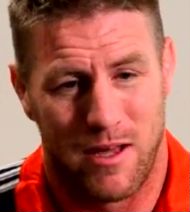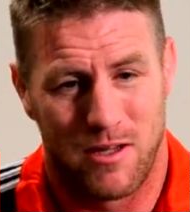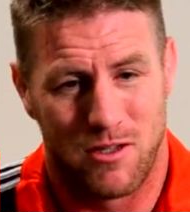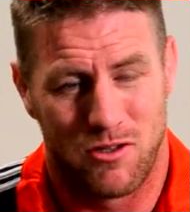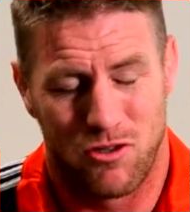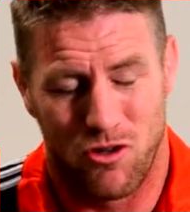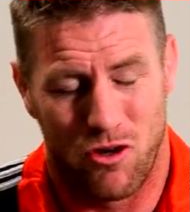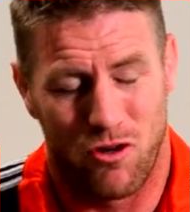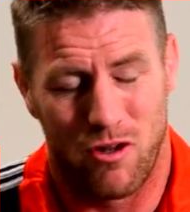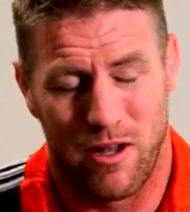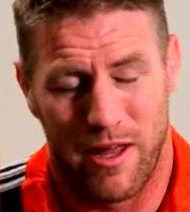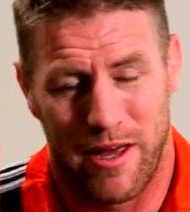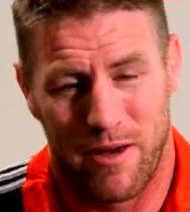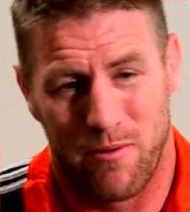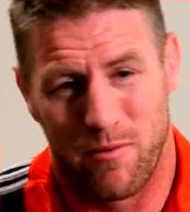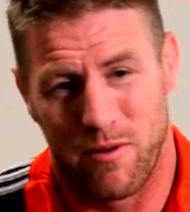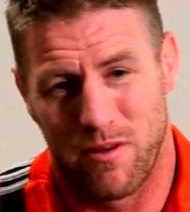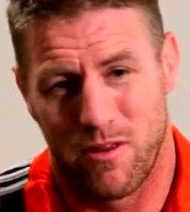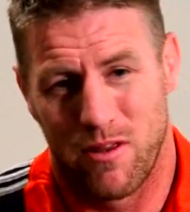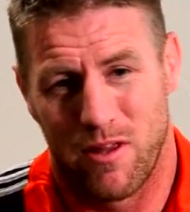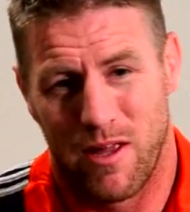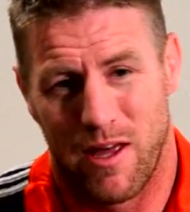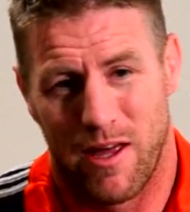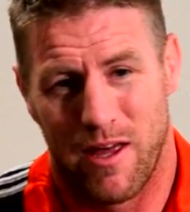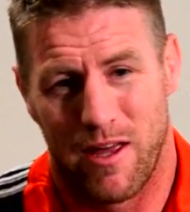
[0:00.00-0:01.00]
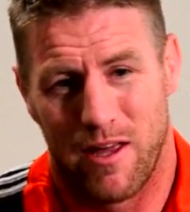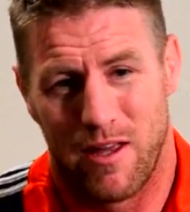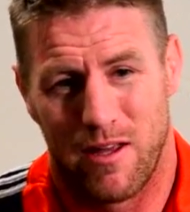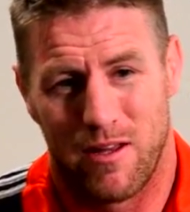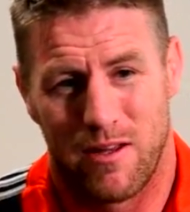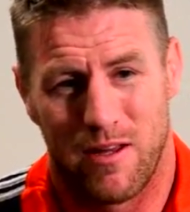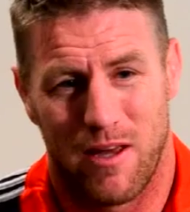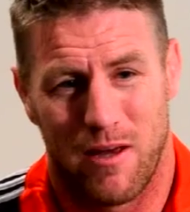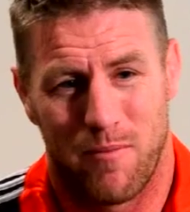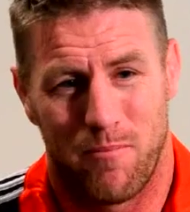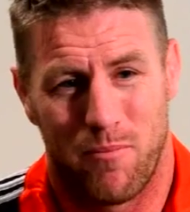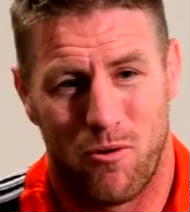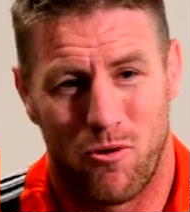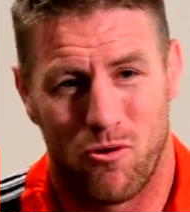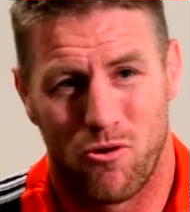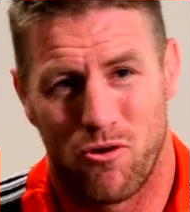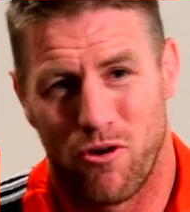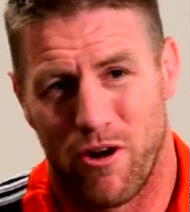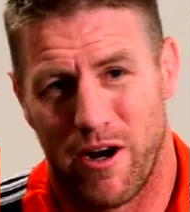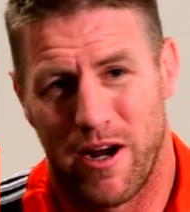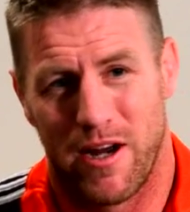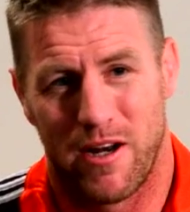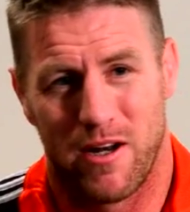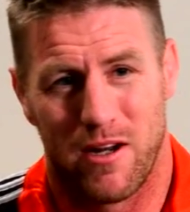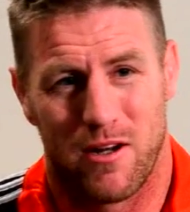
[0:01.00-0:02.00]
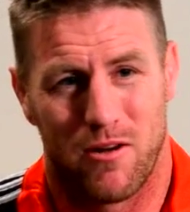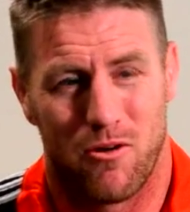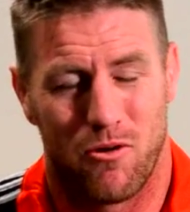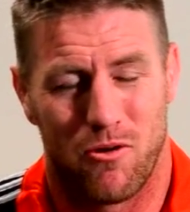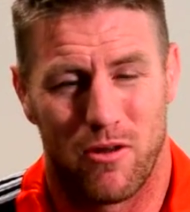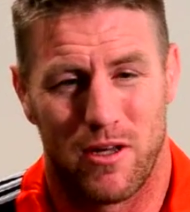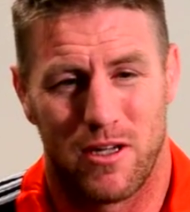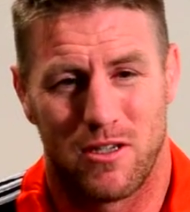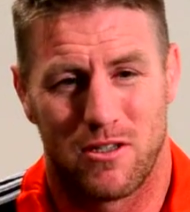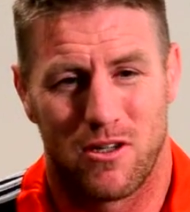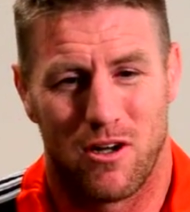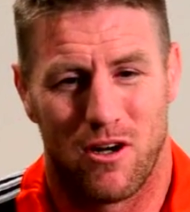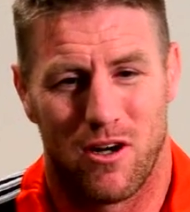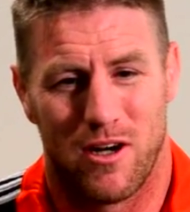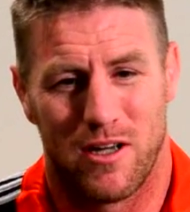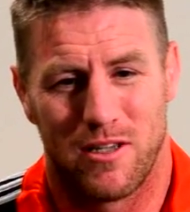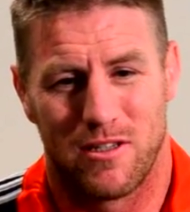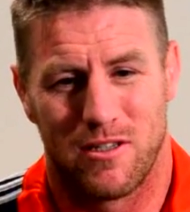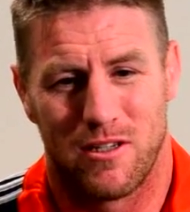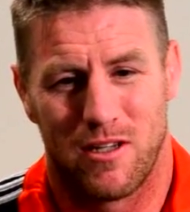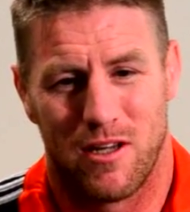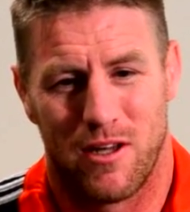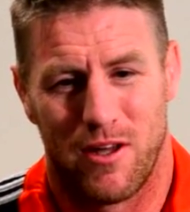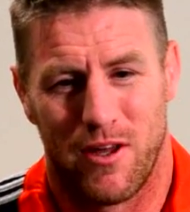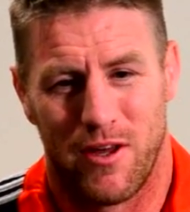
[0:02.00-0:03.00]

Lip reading: John Lang with Paul Green and all these guys.